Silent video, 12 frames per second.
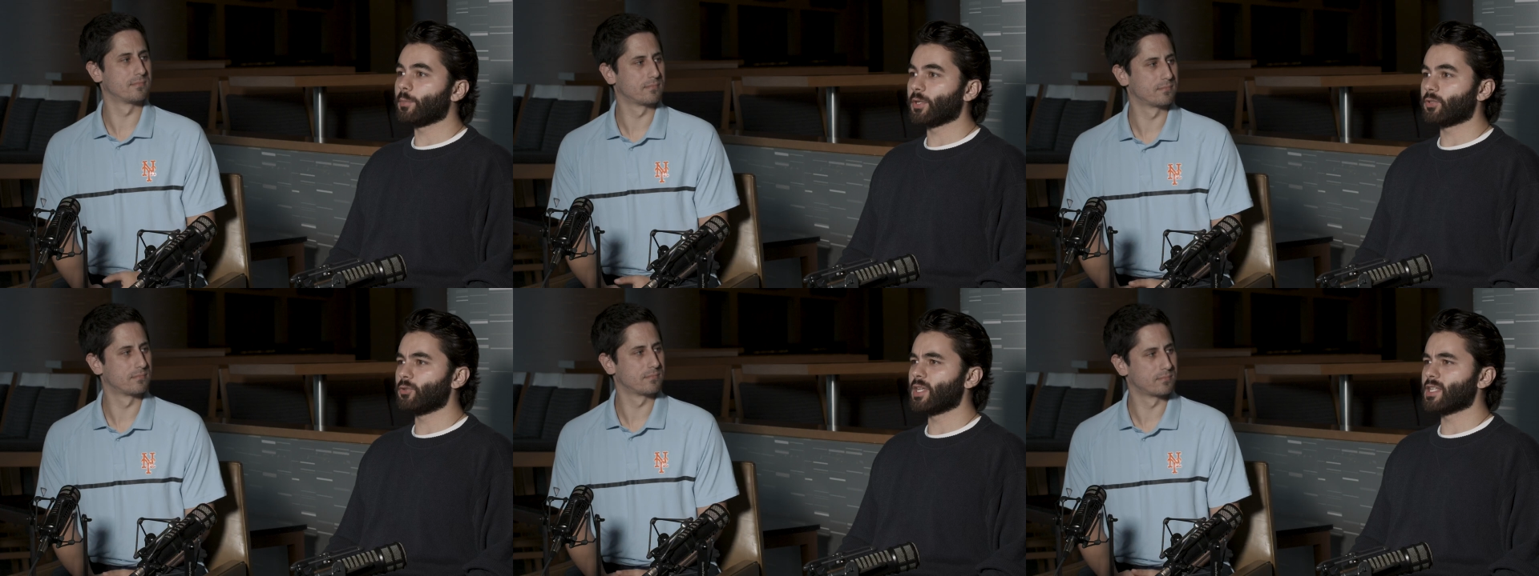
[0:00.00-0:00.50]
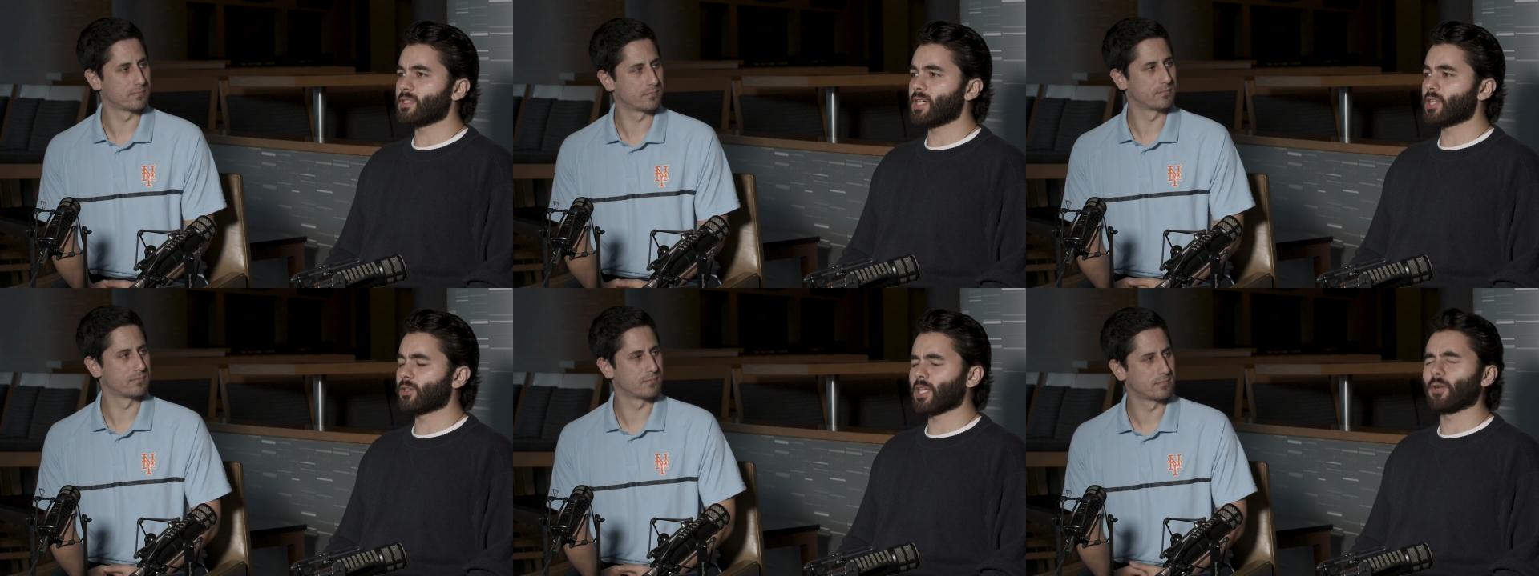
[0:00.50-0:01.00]
Speaker 1: up like two days
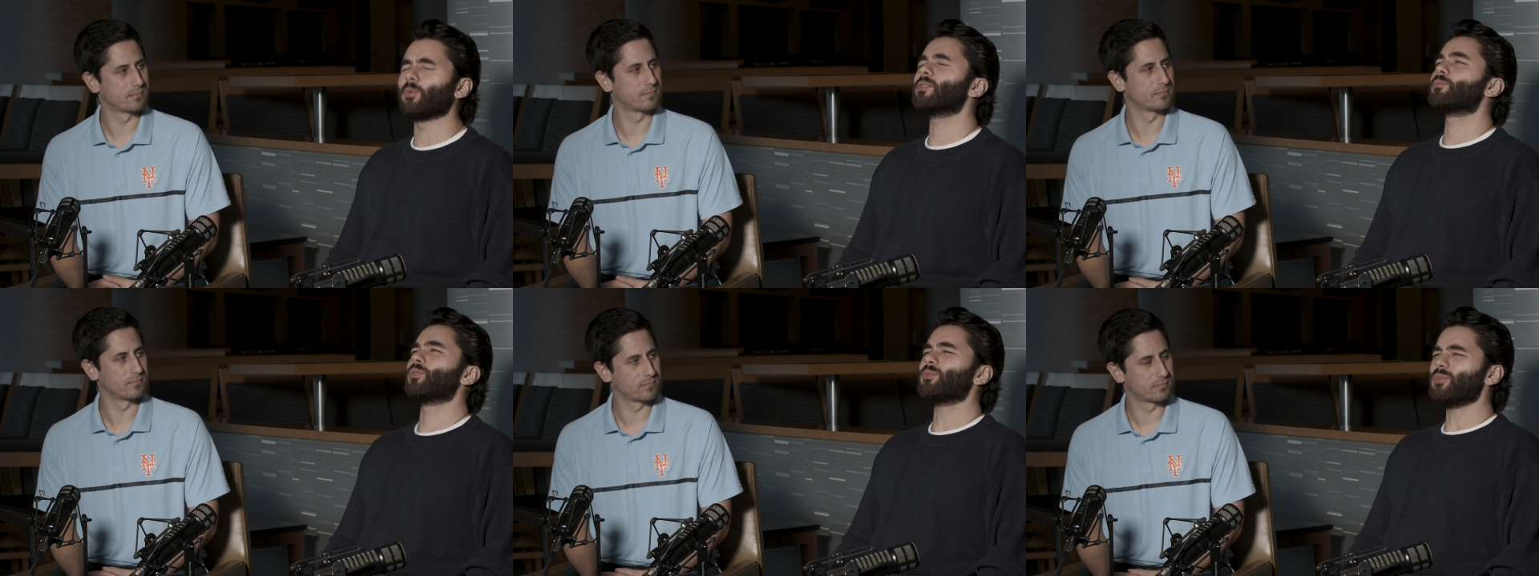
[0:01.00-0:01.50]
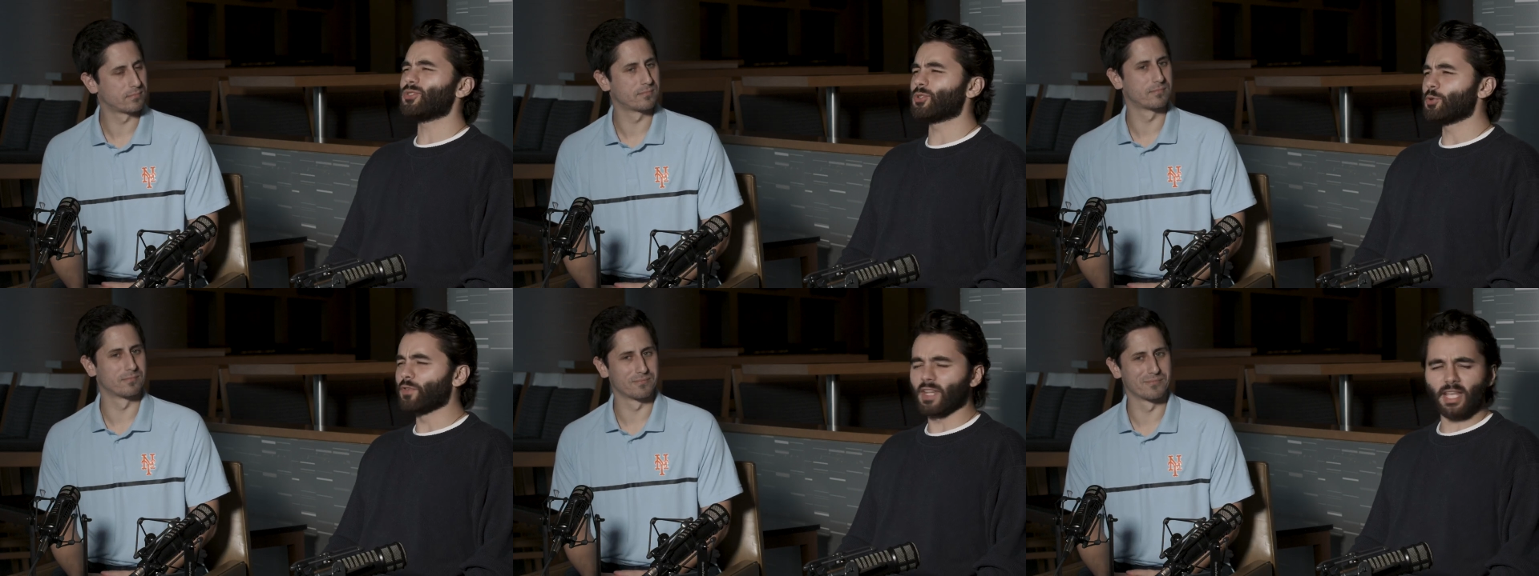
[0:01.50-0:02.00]
later, like, what, what did we just
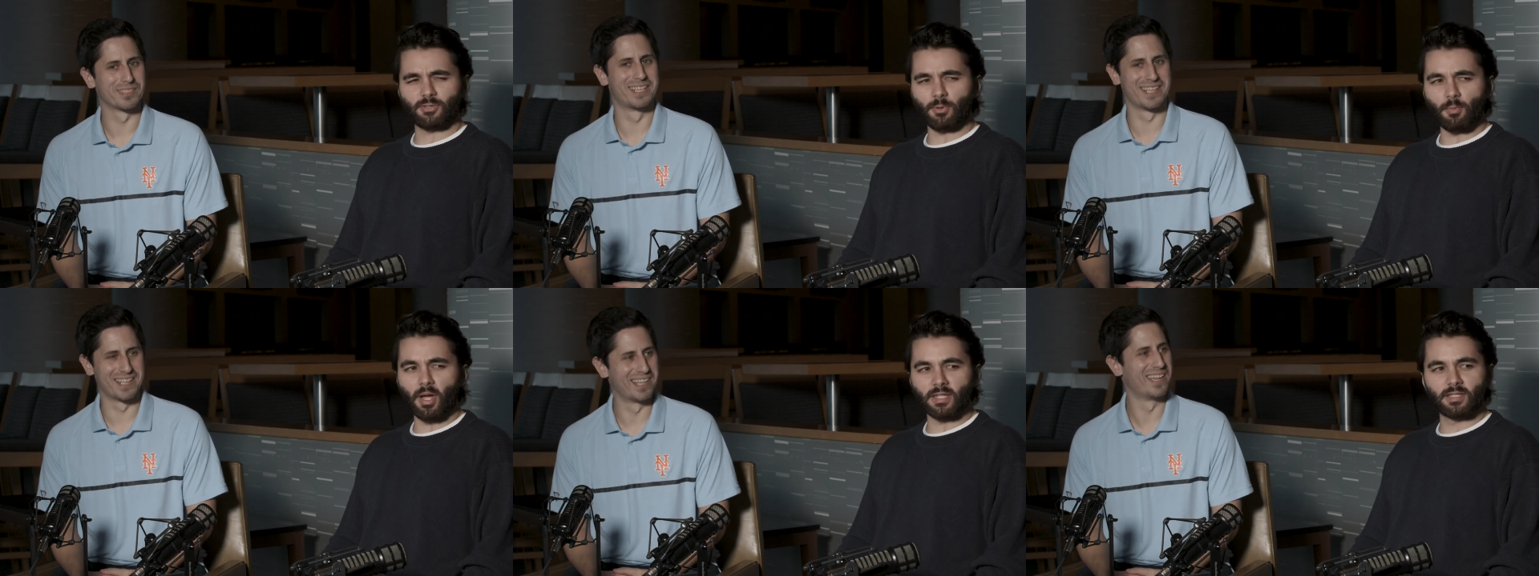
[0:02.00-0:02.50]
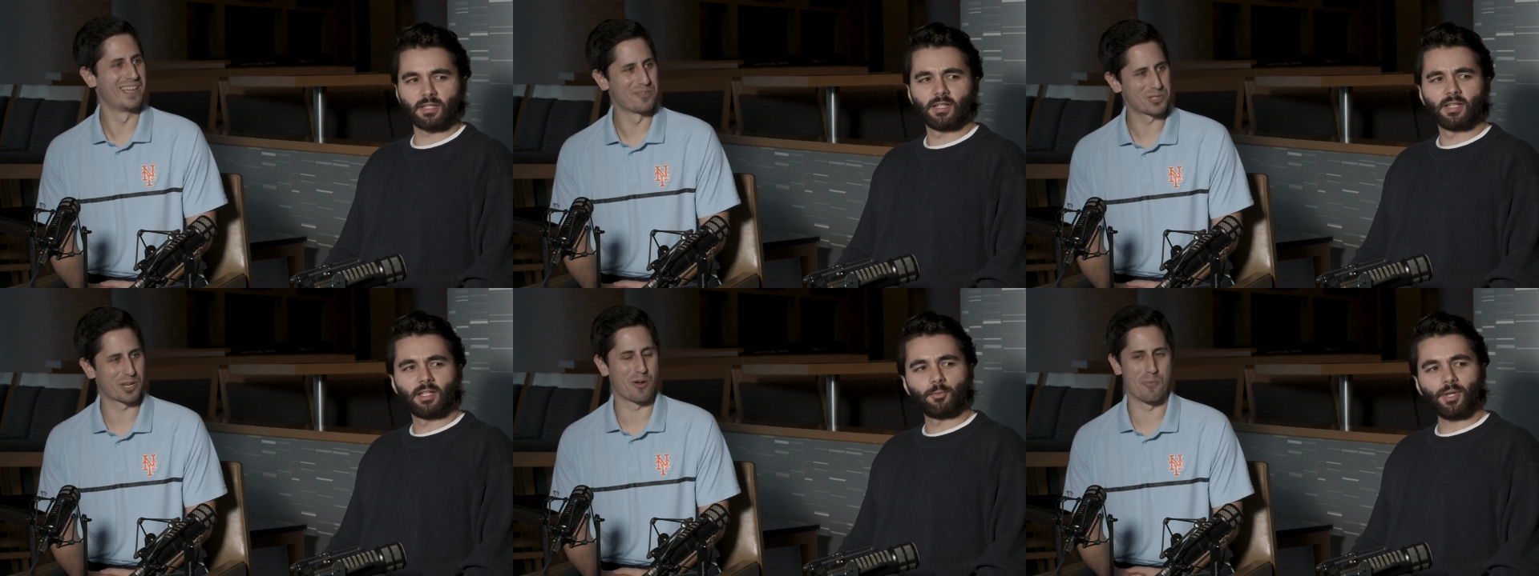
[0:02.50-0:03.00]
do for the last three months?
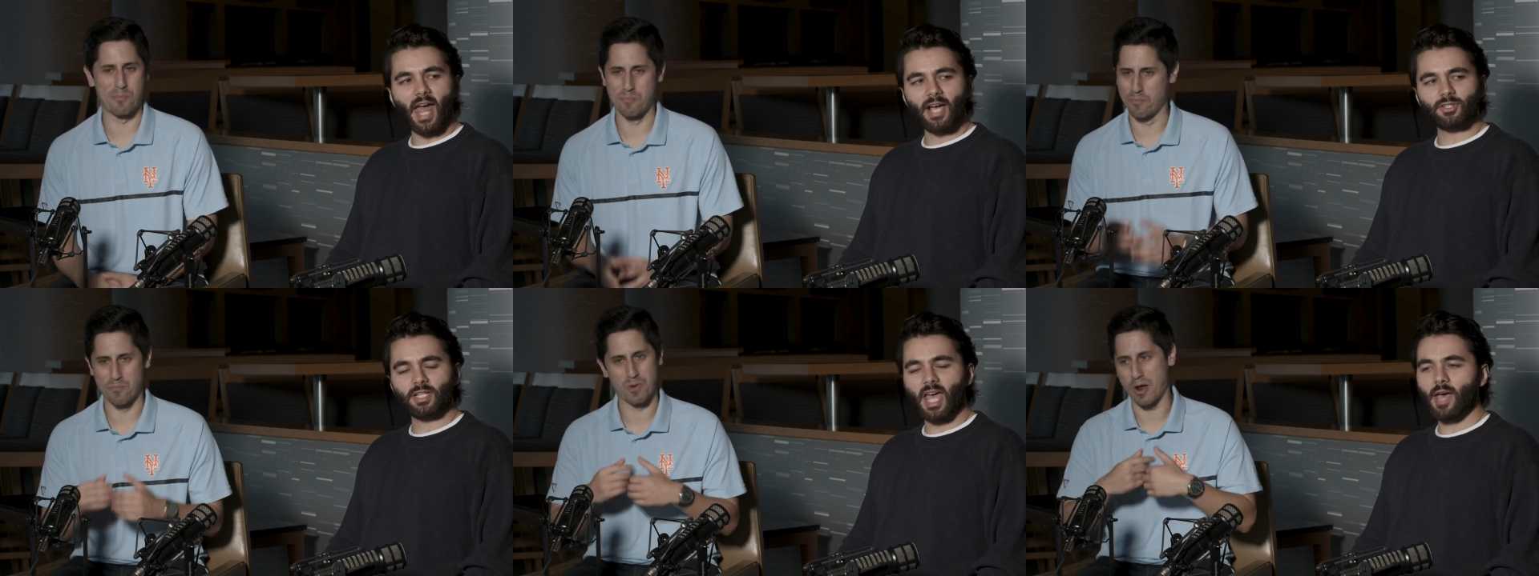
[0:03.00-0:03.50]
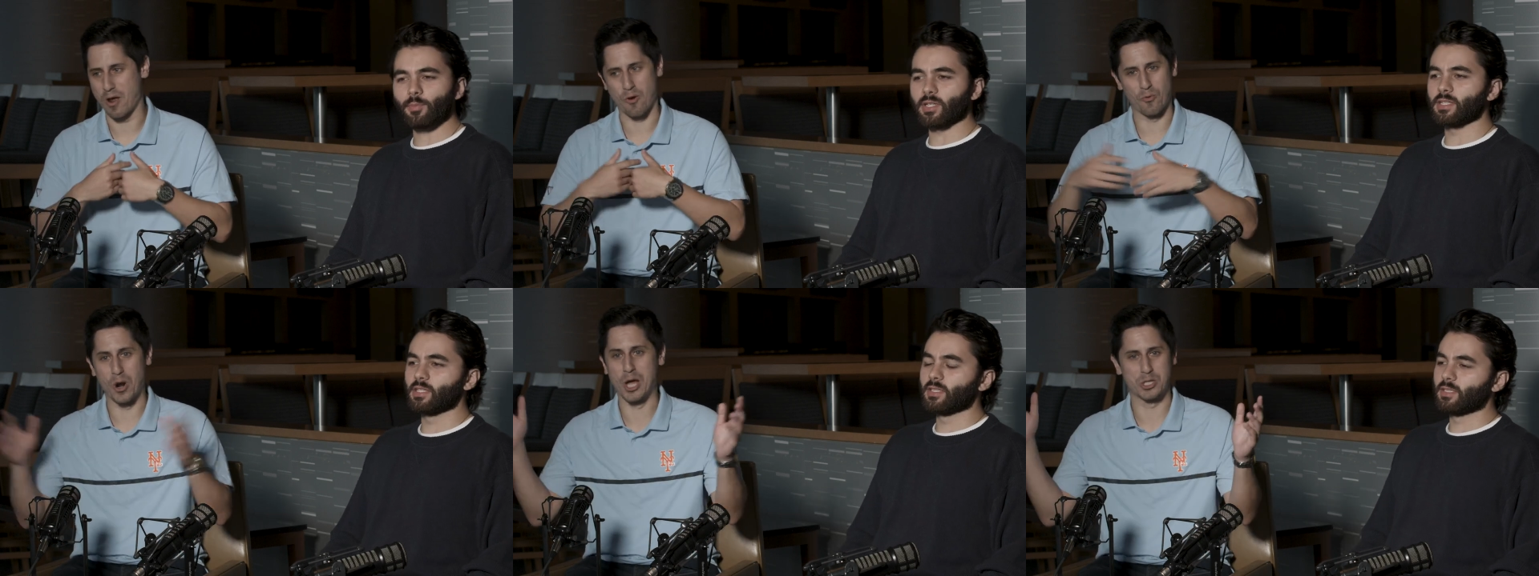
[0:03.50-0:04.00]
It's like, uh, what actually happened?
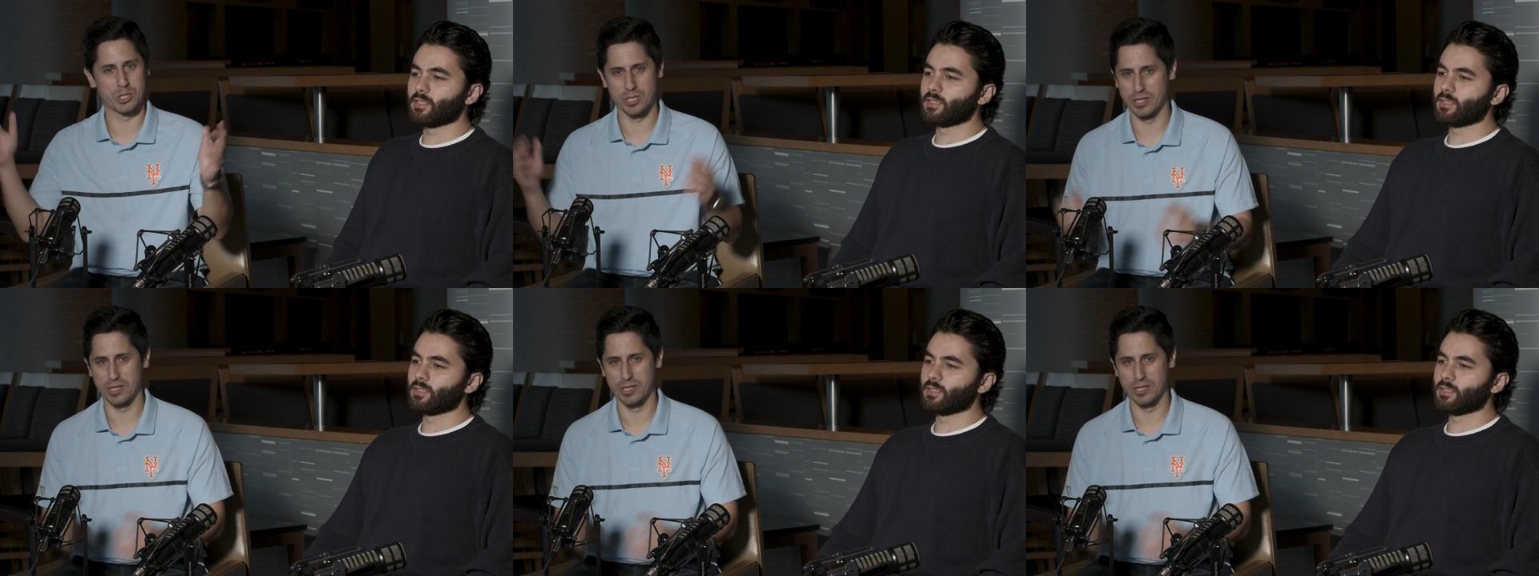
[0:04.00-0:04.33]
A rush.